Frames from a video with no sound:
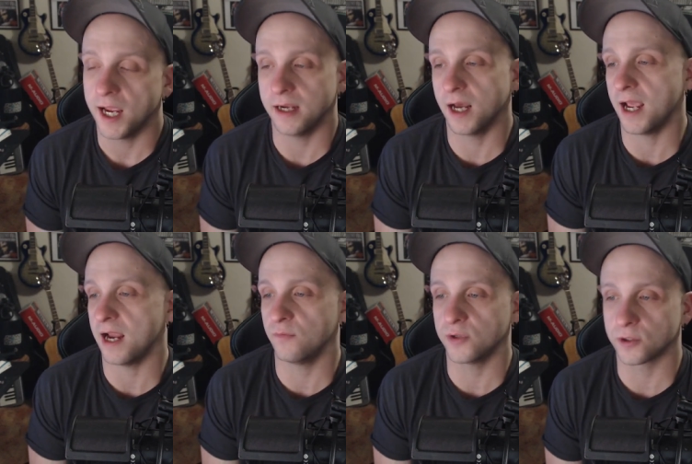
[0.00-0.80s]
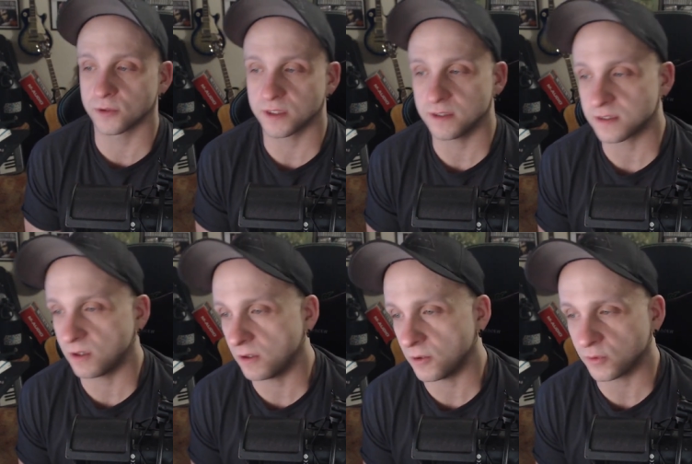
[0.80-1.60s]
And not every girl's going to
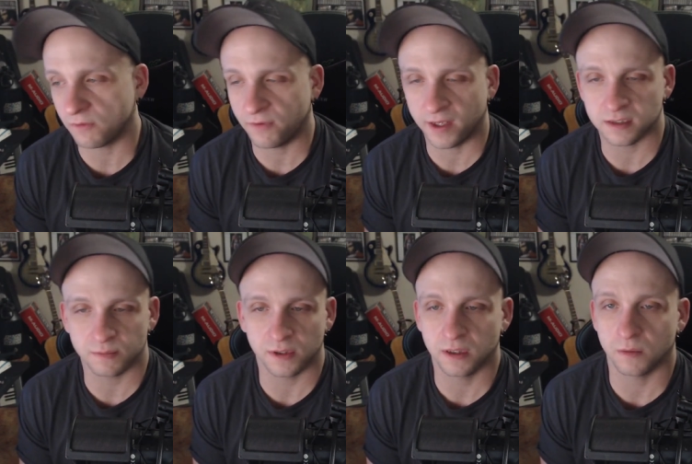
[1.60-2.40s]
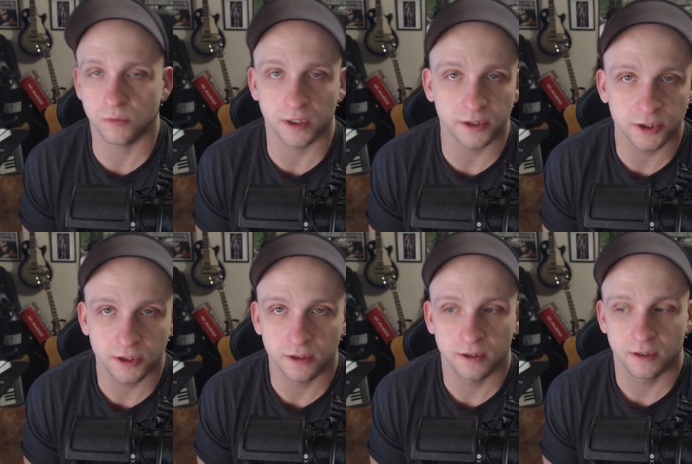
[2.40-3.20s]
start an OnlyFans and become rich.
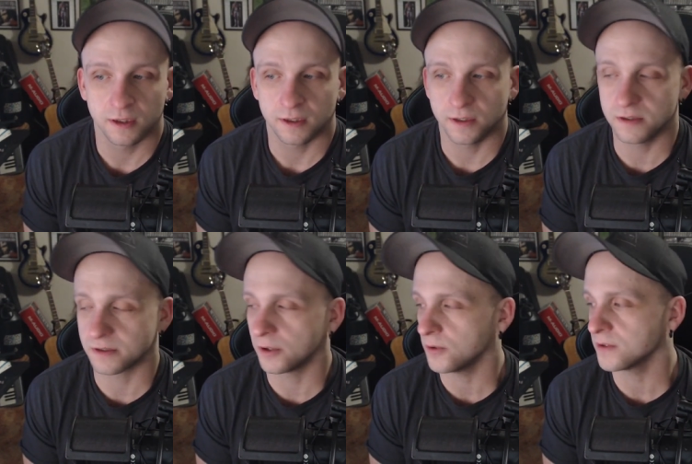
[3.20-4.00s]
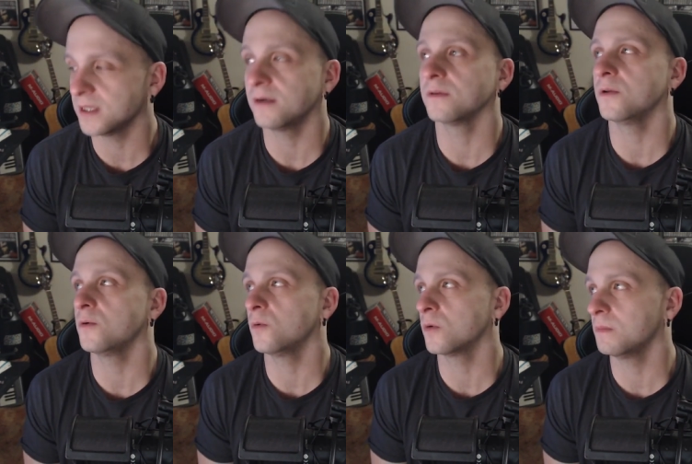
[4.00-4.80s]
There's girls that are
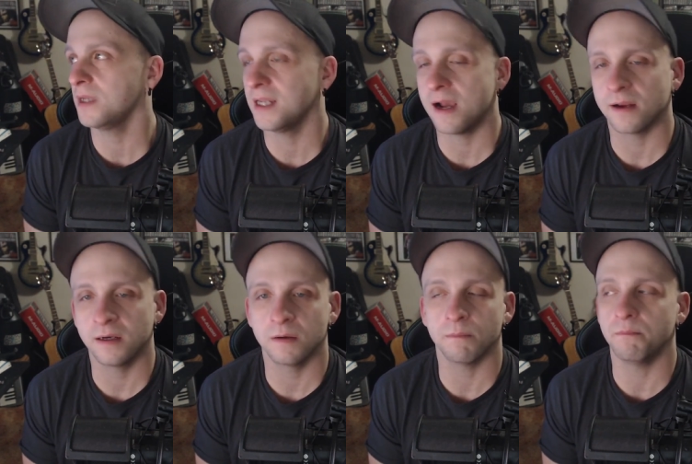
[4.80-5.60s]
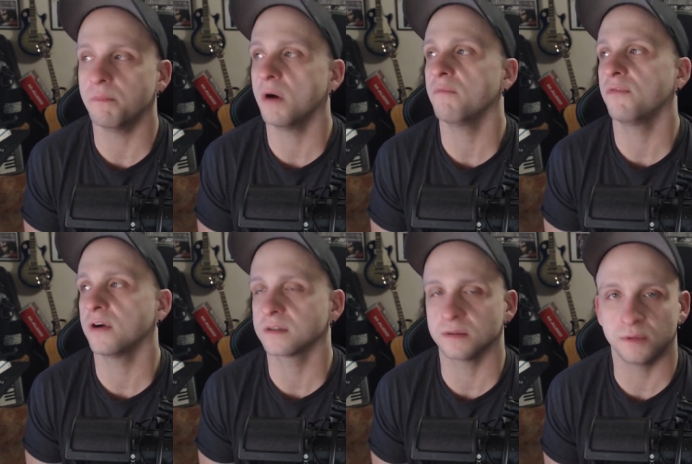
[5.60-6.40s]
local to me out here in
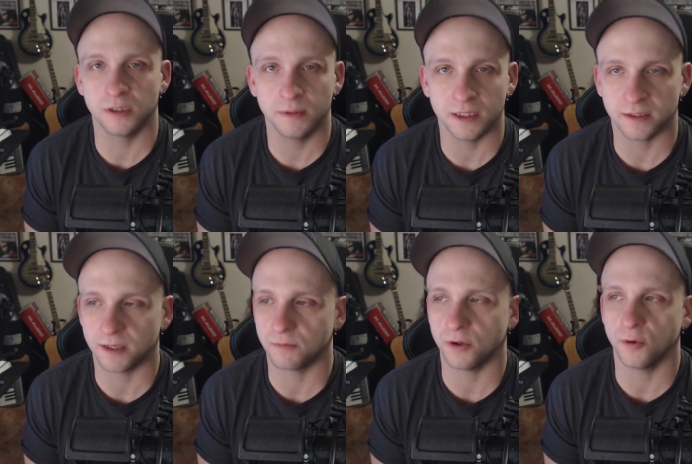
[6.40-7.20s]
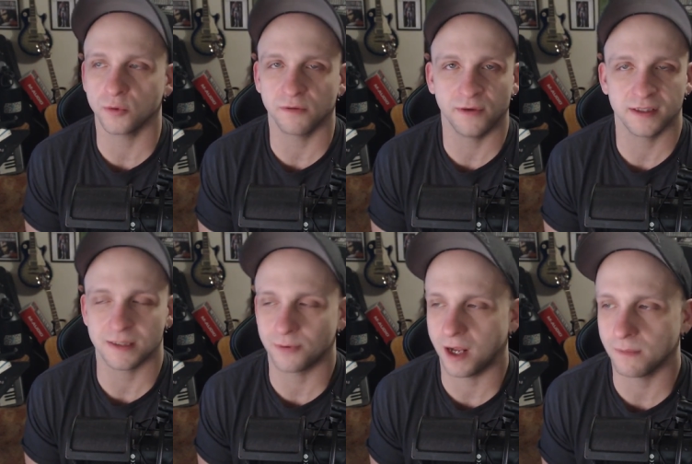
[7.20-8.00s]
bumfuck suburbia that run OnlyFans.
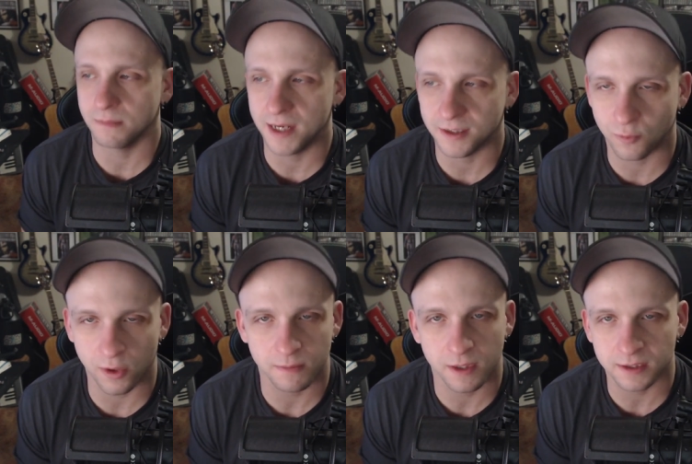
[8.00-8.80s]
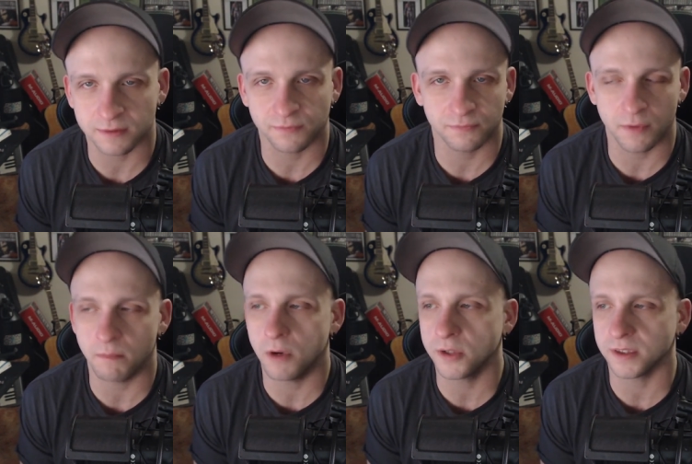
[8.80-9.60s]
They probably make 20 bucks a, a
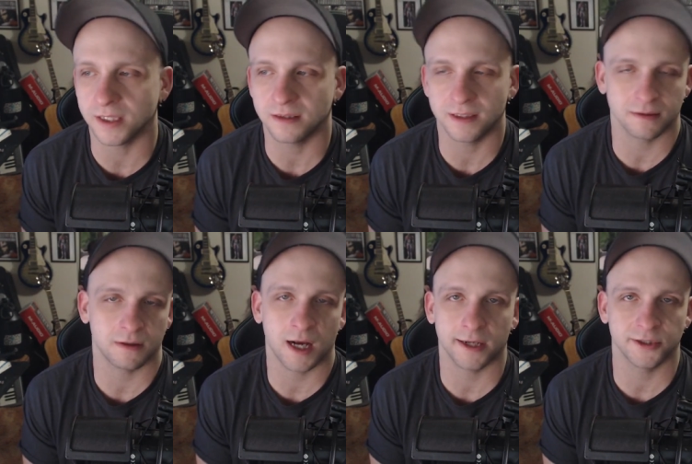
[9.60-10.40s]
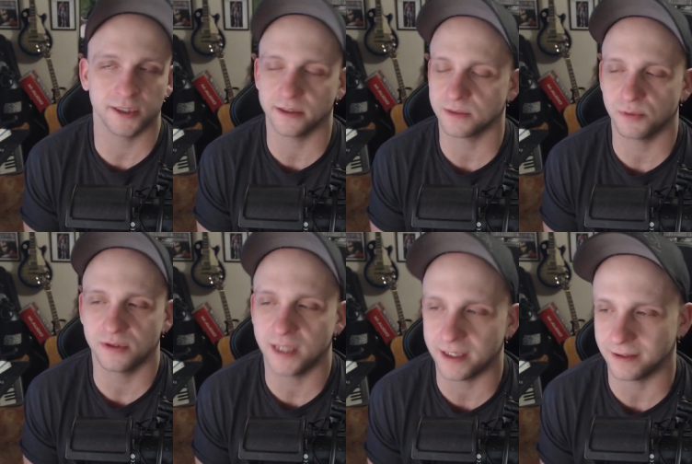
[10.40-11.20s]
month and they think they're hot shit. It's
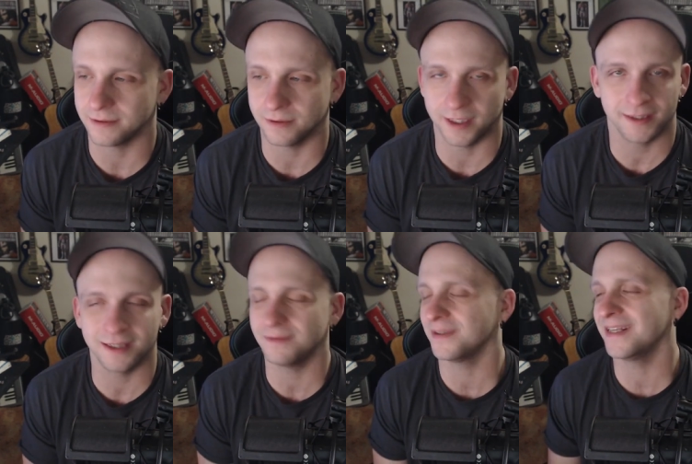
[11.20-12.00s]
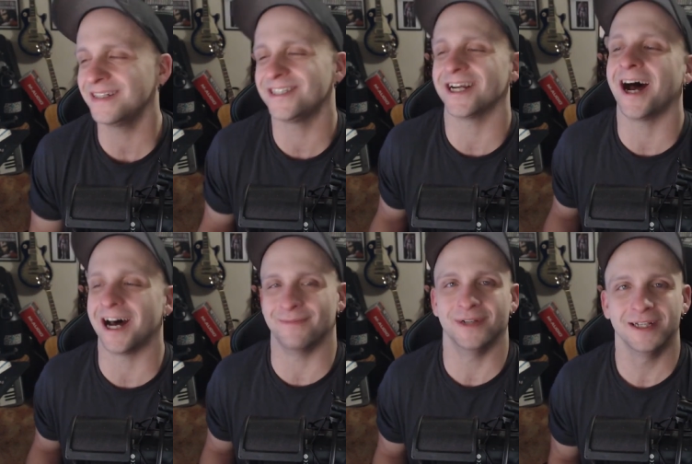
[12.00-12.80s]
pathetic. Like, get a, get a job.